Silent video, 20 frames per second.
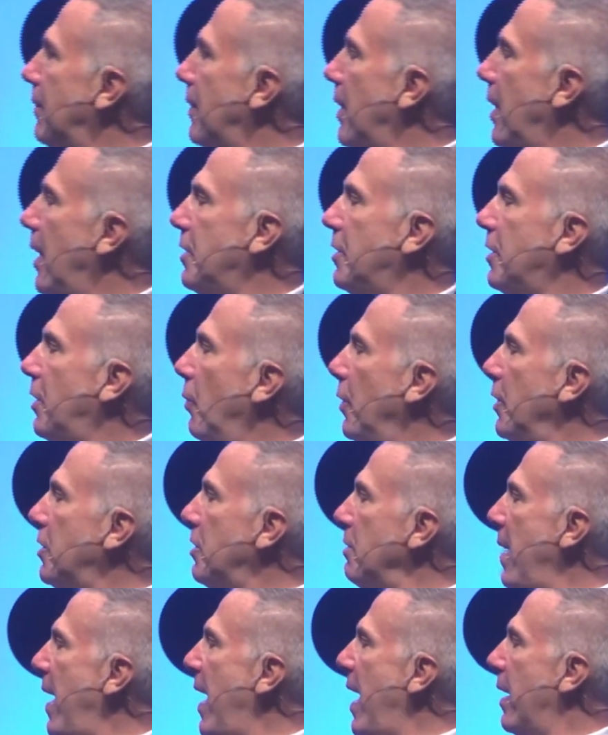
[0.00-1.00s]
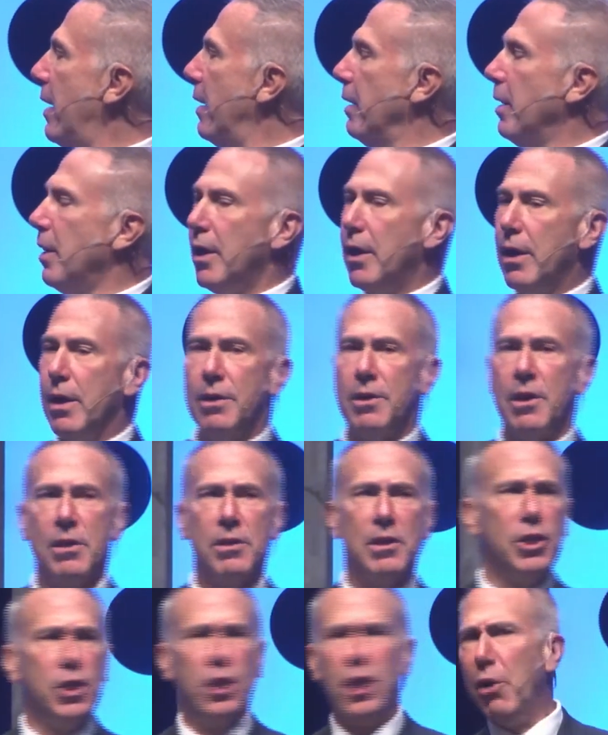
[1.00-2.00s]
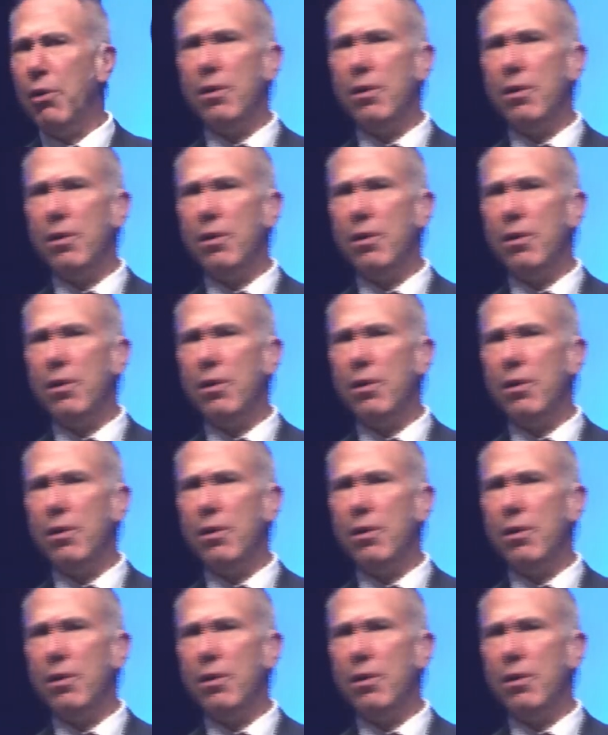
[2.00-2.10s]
I said, what's the matter? He says, this show